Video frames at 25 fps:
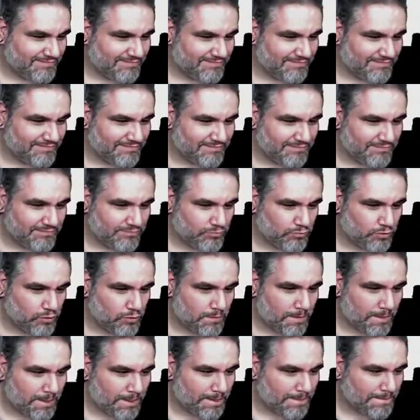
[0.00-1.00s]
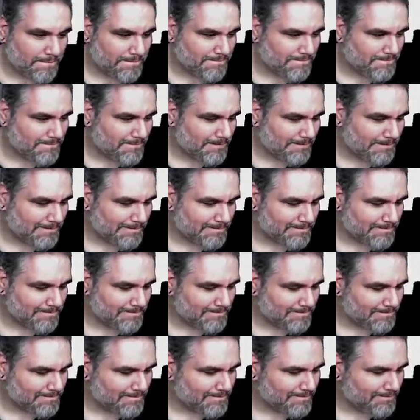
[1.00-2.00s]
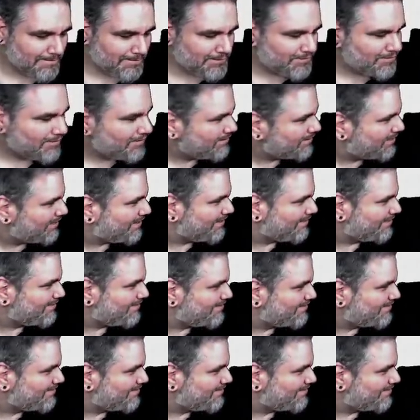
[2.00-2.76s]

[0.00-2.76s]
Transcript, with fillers: The recycling plant. What's wrong with that?